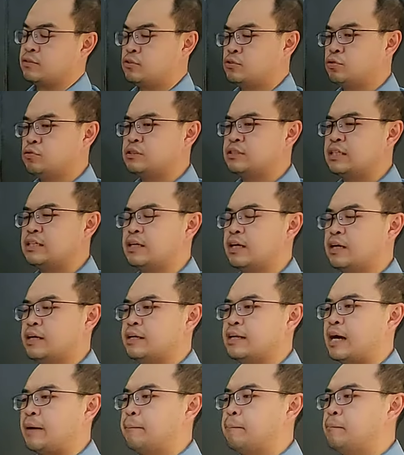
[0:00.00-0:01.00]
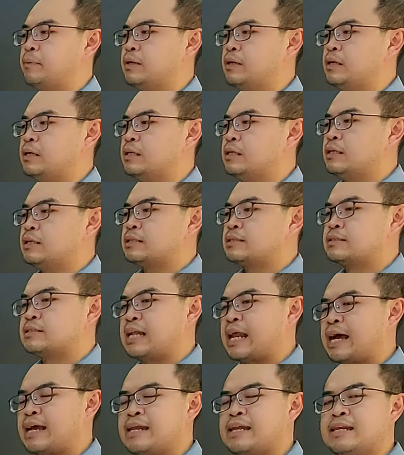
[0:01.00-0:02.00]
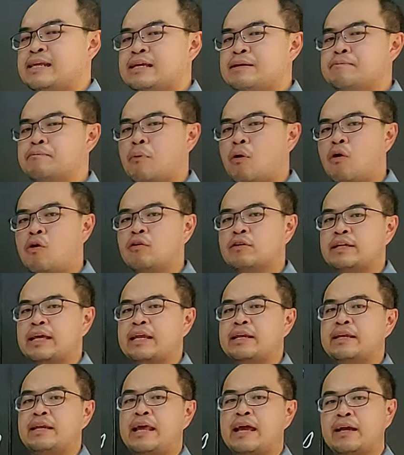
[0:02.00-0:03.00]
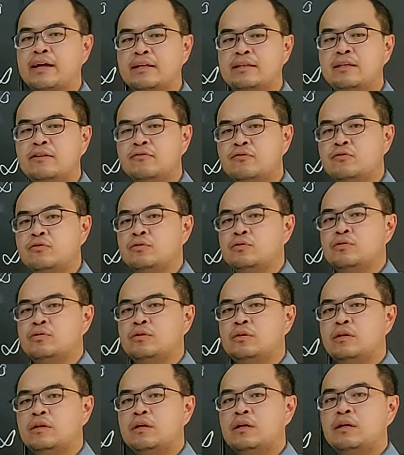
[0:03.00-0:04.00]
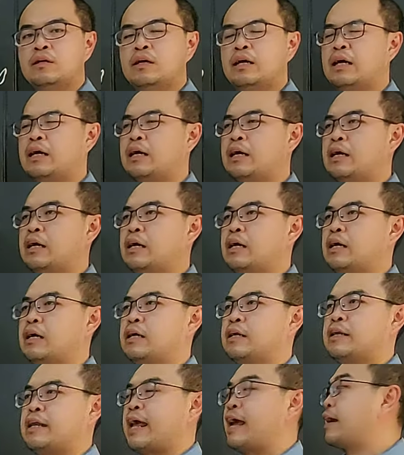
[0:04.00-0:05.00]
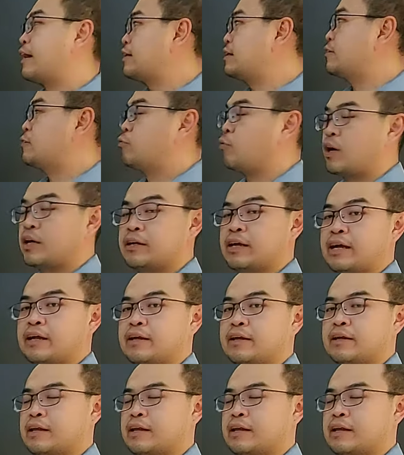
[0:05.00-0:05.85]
choosing a number slightly more than negative 2. Negative 1, right?